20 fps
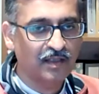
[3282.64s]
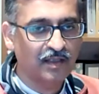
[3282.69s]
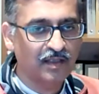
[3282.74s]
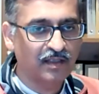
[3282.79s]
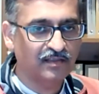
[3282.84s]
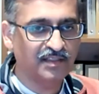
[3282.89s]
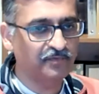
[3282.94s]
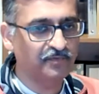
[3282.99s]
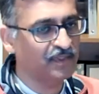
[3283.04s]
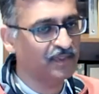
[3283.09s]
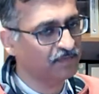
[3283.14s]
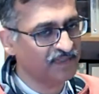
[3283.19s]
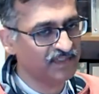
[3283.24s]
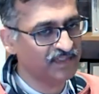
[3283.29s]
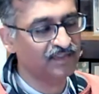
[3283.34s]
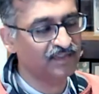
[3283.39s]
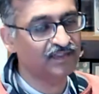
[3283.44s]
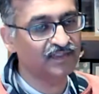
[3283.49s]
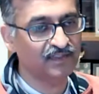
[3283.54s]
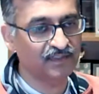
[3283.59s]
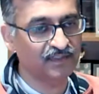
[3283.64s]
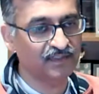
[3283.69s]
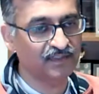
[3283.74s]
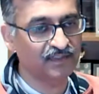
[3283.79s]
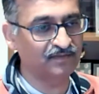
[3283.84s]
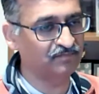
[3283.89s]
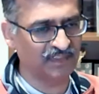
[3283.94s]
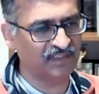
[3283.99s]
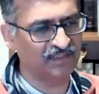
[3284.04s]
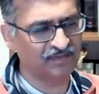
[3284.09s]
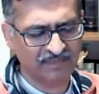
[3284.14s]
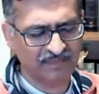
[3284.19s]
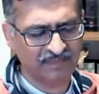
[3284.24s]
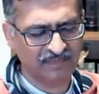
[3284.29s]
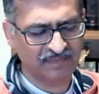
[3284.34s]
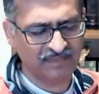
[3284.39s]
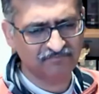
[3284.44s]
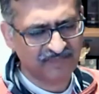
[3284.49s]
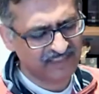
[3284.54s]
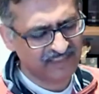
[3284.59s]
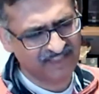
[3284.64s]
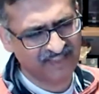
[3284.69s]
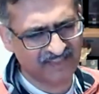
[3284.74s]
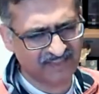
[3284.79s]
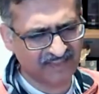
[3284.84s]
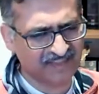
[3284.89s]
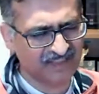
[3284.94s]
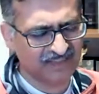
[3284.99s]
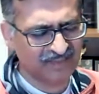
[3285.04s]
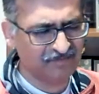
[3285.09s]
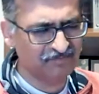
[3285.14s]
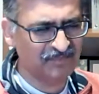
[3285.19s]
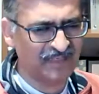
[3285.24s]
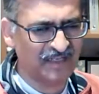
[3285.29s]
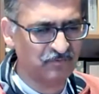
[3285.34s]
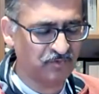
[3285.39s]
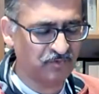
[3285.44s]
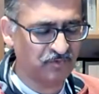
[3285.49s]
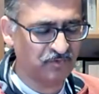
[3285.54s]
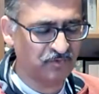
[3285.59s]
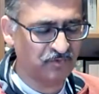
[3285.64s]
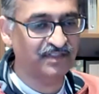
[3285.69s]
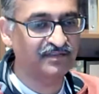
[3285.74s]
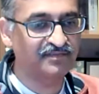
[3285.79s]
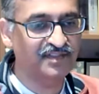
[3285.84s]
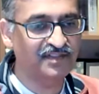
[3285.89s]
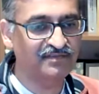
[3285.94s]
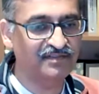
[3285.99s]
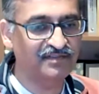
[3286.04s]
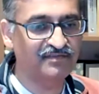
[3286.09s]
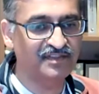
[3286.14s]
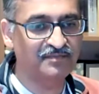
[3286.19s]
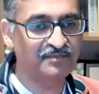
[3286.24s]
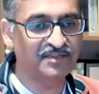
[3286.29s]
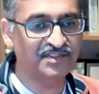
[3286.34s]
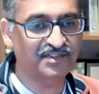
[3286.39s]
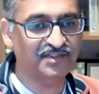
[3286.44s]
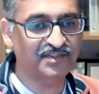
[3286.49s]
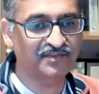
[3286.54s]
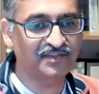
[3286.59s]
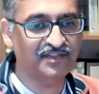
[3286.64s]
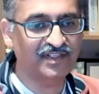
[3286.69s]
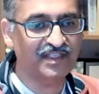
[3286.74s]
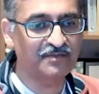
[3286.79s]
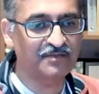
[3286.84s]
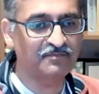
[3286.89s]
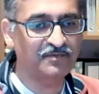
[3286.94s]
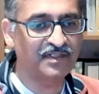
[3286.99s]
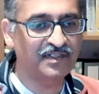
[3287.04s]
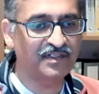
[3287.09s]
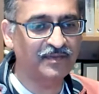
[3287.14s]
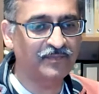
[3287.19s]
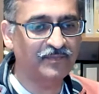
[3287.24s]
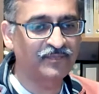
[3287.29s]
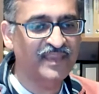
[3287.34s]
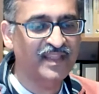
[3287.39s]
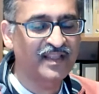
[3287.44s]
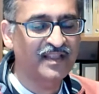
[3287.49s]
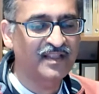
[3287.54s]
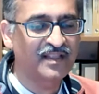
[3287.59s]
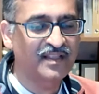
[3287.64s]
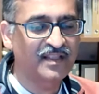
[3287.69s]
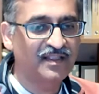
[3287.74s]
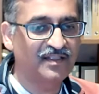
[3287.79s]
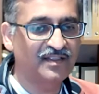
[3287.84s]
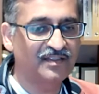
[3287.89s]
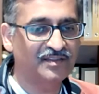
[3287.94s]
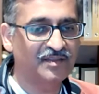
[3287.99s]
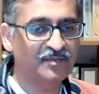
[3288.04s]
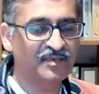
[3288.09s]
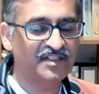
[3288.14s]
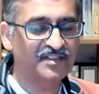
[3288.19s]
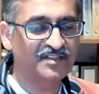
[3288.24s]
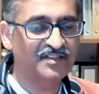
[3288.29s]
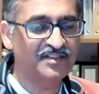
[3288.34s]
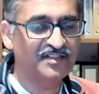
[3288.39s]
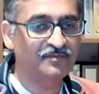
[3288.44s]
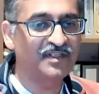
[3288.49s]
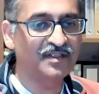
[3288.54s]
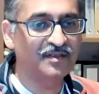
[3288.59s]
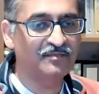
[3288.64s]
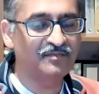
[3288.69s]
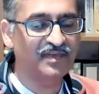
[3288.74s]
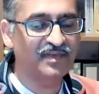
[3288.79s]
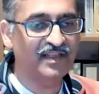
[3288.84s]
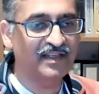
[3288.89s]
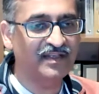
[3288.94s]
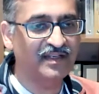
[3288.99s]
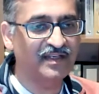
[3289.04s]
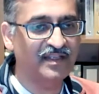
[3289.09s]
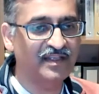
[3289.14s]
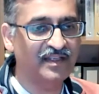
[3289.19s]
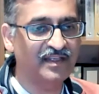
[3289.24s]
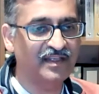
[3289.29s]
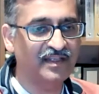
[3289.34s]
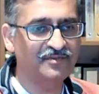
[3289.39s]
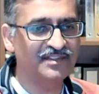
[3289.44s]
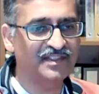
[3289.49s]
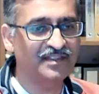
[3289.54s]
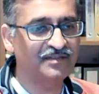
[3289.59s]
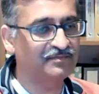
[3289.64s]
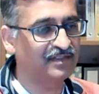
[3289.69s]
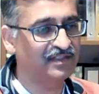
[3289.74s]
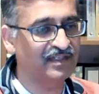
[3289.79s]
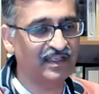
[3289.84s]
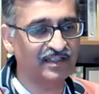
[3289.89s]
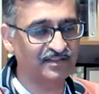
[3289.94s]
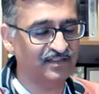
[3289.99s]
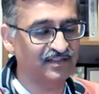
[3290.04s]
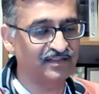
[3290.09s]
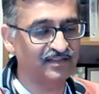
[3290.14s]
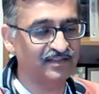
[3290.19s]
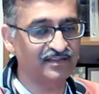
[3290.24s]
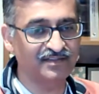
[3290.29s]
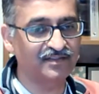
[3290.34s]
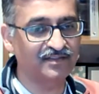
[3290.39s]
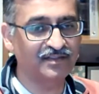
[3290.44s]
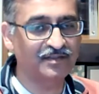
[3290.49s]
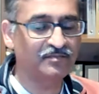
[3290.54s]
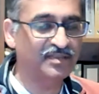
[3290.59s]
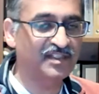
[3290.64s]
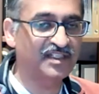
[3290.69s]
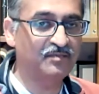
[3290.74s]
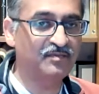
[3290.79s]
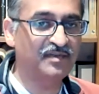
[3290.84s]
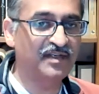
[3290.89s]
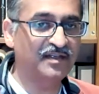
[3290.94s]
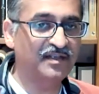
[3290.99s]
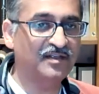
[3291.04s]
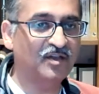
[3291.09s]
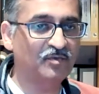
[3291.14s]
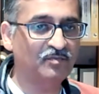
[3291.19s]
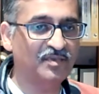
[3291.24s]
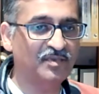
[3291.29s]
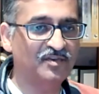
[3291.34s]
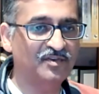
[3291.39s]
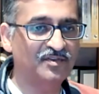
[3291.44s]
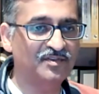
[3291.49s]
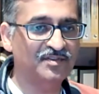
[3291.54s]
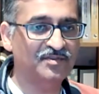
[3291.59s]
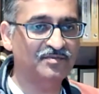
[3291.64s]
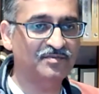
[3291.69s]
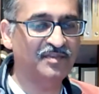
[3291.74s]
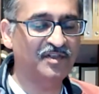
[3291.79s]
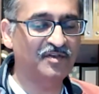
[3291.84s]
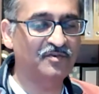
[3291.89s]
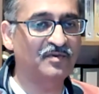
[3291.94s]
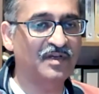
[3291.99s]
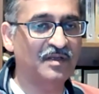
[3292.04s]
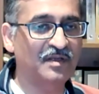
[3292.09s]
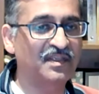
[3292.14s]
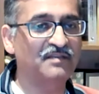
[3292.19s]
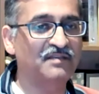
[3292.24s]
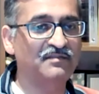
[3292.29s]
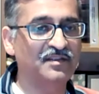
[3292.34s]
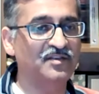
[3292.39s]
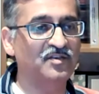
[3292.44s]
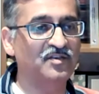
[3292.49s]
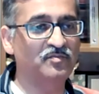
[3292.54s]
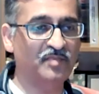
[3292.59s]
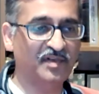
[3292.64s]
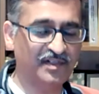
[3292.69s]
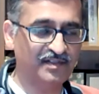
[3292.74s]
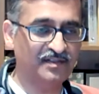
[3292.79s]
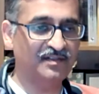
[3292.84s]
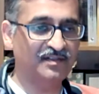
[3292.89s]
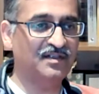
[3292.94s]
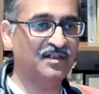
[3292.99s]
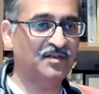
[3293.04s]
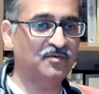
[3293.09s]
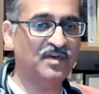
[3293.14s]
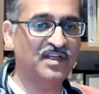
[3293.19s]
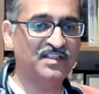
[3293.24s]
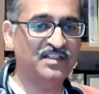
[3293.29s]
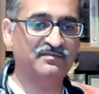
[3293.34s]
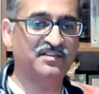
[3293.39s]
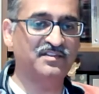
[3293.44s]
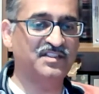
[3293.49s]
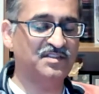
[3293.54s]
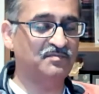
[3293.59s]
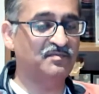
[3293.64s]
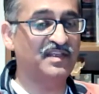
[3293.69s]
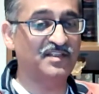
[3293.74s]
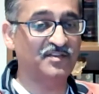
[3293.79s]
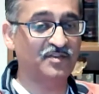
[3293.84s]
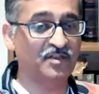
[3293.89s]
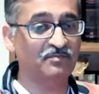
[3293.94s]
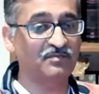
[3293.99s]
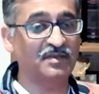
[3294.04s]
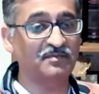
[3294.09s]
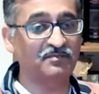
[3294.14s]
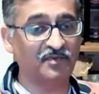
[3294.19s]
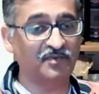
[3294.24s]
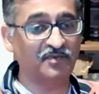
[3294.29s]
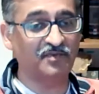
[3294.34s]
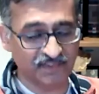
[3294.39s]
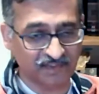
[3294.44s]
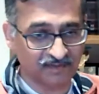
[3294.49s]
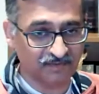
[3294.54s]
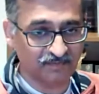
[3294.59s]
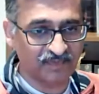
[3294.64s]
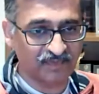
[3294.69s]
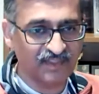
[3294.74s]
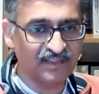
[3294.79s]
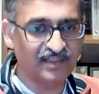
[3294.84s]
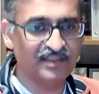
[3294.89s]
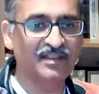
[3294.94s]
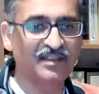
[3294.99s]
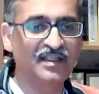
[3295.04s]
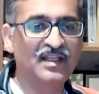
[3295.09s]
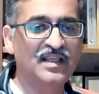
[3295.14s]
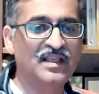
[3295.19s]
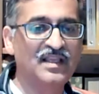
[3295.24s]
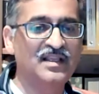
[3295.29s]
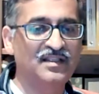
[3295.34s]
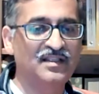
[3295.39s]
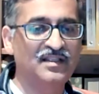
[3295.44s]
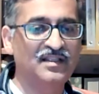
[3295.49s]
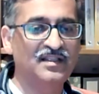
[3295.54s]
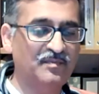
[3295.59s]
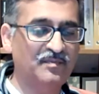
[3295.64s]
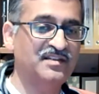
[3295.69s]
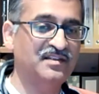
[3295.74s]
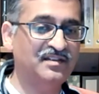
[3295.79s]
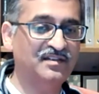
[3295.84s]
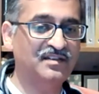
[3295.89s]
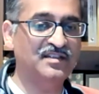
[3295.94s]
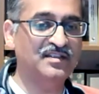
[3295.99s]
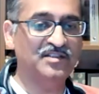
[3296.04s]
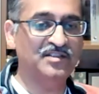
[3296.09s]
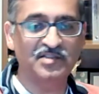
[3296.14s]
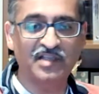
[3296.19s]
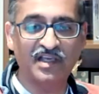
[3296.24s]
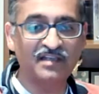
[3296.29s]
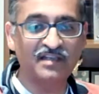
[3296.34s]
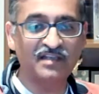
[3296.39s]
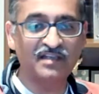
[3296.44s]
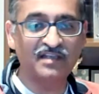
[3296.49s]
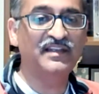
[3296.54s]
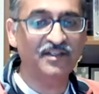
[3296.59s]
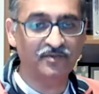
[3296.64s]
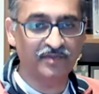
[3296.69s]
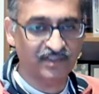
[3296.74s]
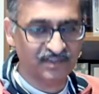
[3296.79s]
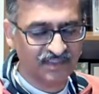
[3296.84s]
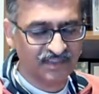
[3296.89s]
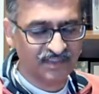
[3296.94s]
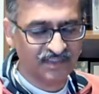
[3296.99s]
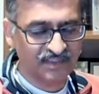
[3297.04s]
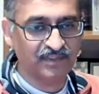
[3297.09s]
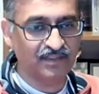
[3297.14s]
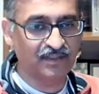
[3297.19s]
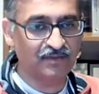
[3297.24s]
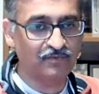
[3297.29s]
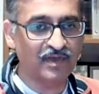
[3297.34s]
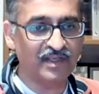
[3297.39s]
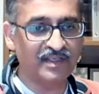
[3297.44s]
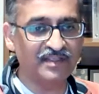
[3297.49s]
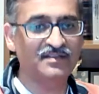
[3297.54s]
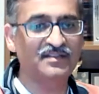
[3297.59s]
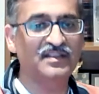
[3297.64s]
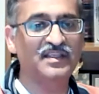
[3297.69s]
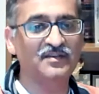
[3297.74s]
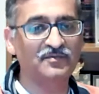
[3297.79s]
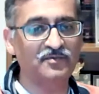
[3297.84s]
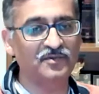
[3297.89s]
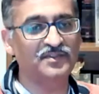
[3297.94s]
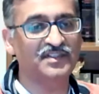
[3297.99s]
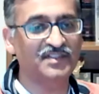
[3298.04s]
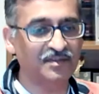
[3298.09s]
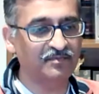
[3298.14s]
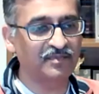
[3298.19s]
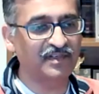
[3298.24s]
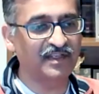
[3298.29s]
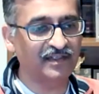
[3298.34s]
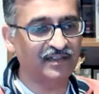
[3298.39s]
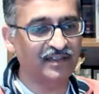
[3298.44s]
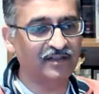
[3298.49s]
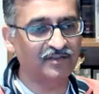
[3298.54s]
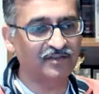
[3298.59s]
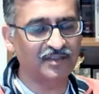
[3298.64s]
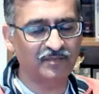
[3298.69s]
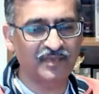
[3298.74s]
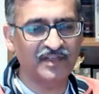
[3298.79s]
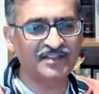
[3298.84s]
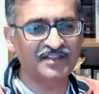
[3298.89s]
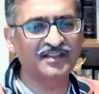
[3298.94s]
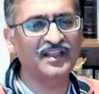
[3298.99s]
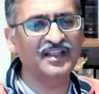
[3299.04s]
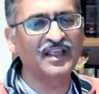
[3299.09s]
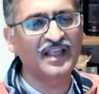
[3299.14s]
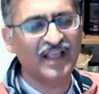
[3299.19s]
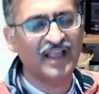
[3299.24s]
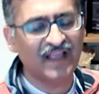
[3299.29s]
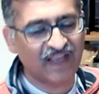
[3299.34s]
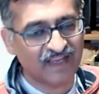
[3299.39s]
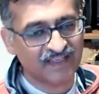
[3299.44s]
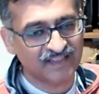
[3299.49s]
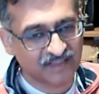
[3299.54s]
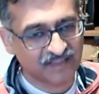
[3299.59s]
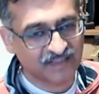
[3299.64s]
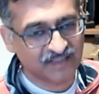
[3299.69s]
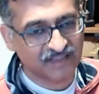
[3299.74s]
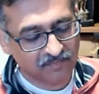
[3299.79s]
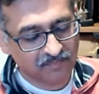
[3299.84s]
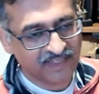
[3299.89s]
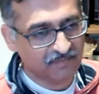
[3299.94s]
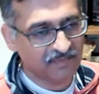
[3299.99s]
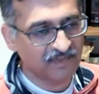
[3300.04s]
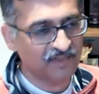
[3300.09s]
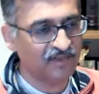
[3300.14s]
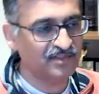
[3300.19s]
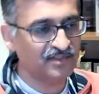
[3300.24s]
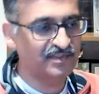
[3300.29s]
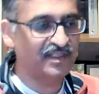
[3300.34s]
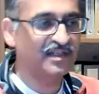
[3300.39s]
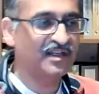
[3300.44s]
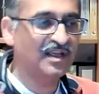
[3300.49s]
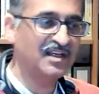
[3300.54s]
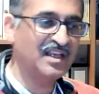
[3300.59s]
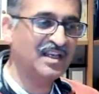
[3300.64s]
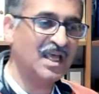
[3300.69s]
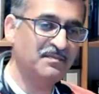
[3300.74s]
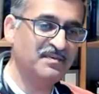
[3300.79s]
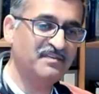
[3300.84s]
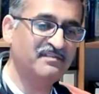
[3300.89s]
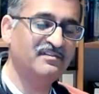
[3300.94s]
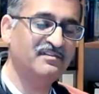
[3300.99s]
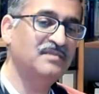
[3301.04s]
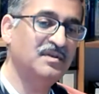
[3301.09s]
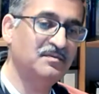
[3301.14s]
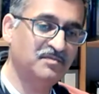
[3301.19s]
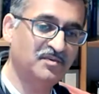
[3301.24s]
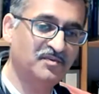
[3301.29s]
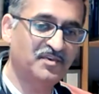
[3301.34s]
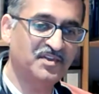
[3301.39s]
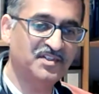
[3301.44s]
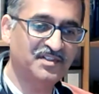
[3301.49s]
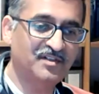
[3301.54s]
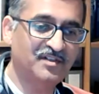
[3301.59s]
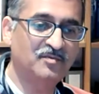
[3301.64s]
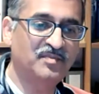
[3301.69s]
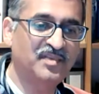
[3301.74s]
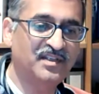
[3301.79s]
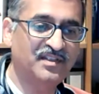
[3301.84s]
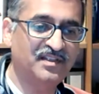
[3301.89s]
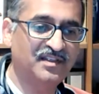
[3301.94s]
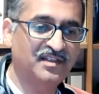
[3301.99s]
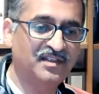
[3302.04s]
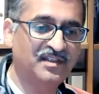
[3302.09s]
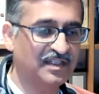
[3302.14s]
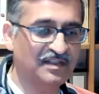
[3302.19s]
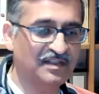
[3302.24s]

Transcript: There will be certain, and I think I would say 50% of the time, where the patient will complain and you will say, well, actually, this is a complete breakdown because, I'm giving you particular advice, which is based on my professional opinion. The patient is unwilling to accept that advice. Therefore, there's a breakdown. The patient has complained because they're unhappy with my professional opinion, and